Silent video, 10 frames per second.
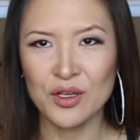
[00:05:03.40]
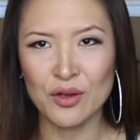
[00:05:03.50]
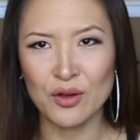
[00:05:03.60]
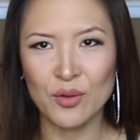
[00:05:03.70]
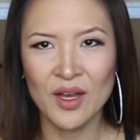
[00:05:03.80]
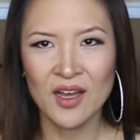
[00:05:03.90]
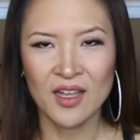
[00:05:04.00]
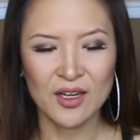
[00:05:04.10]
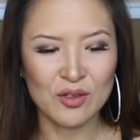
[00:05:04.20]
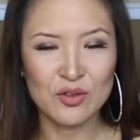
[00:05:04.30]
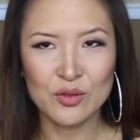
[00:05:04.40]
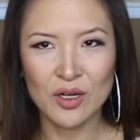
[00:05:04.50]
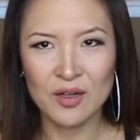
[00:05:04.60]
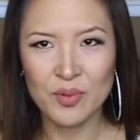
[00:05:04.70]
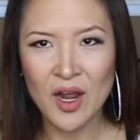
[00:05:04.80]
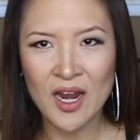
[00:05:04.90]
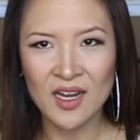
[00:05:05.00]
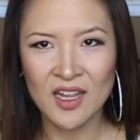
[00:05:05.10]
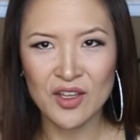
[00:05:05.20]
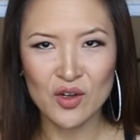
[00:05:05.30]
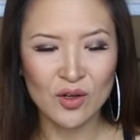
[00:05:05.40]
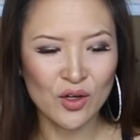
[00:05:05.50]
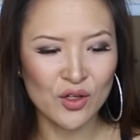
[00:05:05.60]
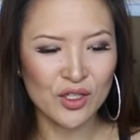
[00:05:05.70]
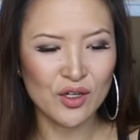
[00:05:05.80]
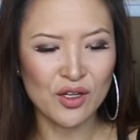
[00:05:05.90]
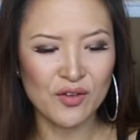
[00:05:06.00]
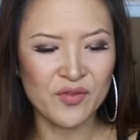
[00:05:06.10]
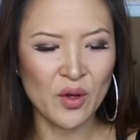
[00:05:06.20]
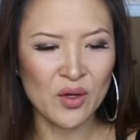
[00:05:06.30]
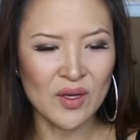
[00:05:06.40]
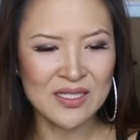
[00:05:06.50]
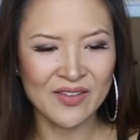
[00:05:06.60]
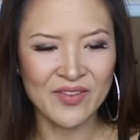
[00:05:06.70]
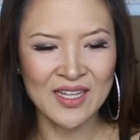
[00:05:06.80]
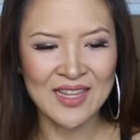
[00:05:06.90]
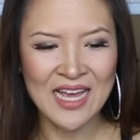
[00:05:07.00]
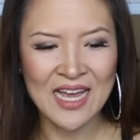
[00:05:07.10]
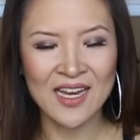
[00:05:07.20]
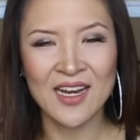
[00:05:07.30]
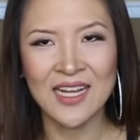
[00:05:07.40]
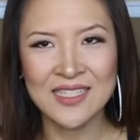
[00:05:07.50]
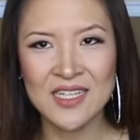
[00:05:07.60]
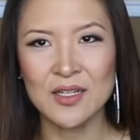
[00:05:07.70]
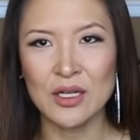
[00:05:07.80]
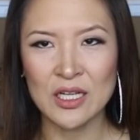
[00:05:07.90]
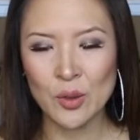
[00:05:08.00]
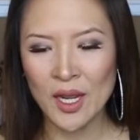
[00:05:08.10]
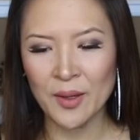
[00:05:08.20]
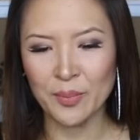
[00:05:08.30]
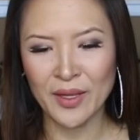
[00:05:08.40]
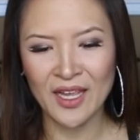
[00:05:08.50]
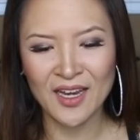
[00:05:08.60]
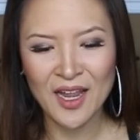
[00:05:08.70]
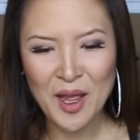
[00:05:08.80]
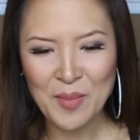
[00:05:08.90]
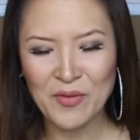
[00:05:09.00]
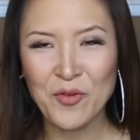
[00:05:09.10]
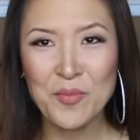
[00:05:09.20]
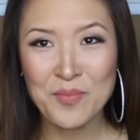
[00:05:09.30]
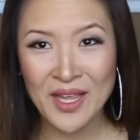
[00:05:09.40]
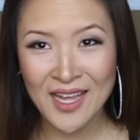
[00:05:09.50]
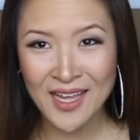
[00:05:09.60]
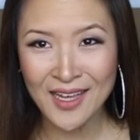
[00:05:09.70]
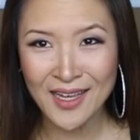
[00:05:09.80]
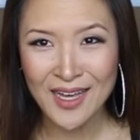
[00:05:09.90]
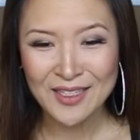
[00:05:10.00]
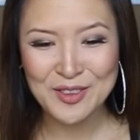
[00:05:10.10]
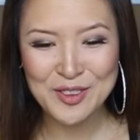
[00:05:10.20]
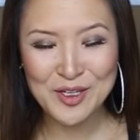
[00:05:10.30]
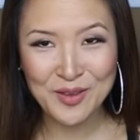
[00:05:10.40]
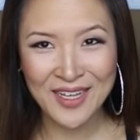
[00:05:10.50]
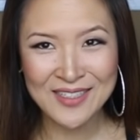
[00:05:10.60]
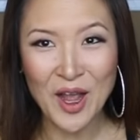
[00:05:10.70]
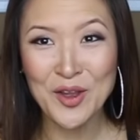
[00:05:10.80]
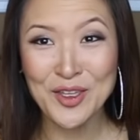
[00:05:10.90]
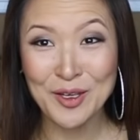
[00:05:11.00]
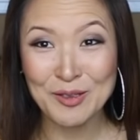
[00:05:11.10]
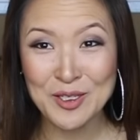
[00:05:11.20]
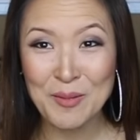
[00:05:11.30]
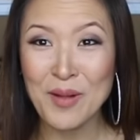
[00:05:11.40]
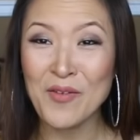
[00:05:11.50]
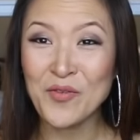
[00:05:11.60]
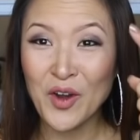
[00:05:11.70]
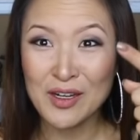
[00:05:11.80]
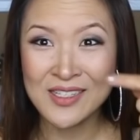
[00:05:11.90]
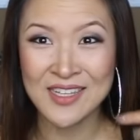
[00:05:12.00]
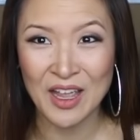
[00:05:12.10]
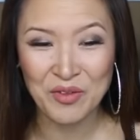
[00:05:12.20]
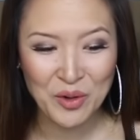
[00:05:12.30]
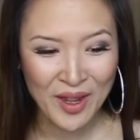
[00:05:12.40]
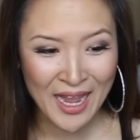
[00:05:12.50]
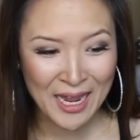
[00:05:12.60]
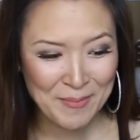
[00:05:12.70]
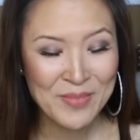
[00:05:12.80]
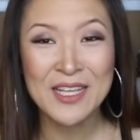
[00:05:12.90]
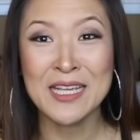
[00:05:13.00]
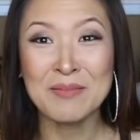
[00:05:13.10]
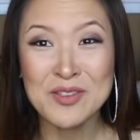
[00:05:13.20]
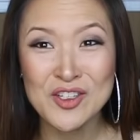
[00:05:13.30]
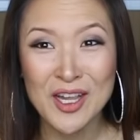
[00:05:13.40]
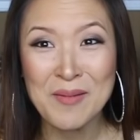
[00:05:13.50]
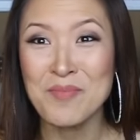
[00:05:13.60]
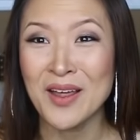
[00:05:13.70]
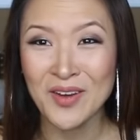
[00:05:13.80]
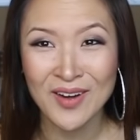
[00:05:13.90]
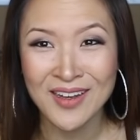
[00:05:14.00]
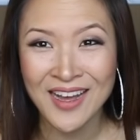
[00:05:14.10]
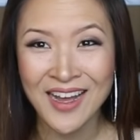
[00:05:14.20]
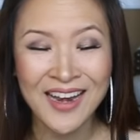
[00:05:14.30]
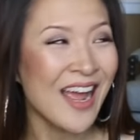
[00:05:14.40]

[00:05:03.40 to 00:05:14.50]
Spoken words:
you know, do our product in your, you know, your photo and stuff like that. And I did quite a bit, but for me to do this on YouTube, my first giveaway, kimchi, mother-in-law,